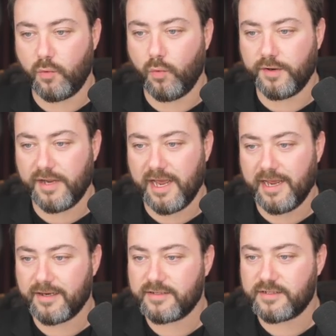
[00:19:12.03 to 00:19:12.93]
one
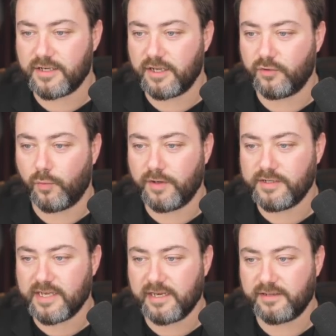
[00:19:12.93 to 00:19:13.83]
acts and one
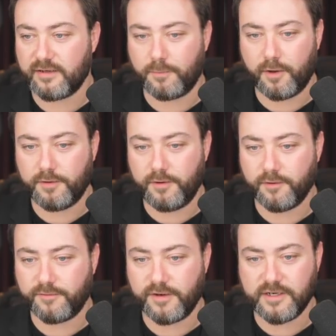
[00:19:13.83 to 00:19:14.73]
is acted upon
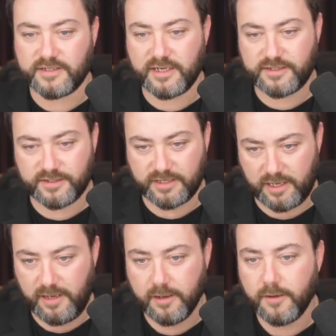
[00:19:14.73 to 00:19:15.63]
of
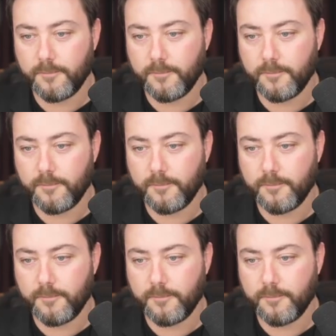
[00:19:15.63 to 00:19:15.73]
necessity,